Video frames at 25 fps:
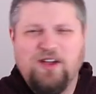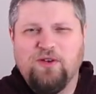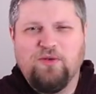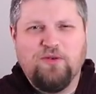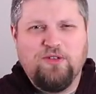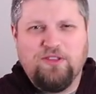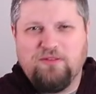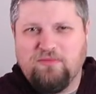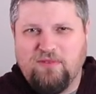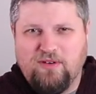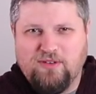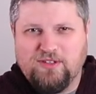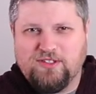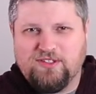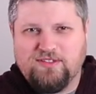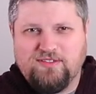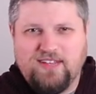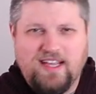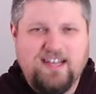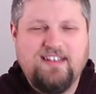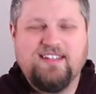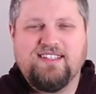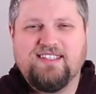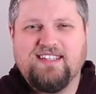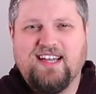We're the most
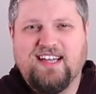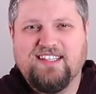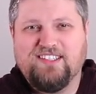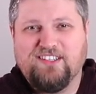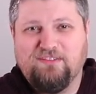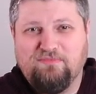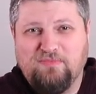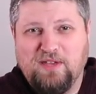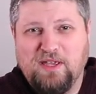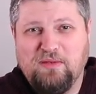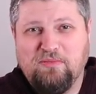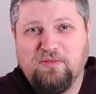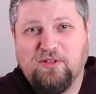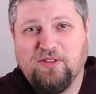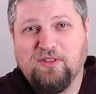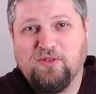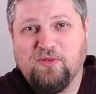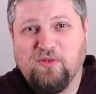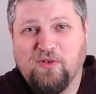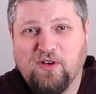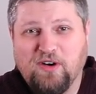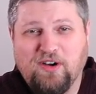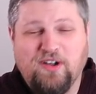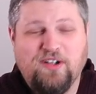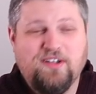indecisive people in the
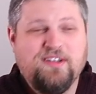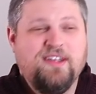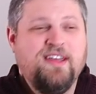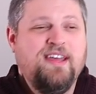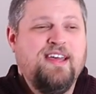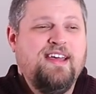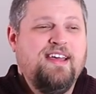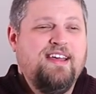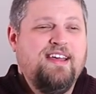world.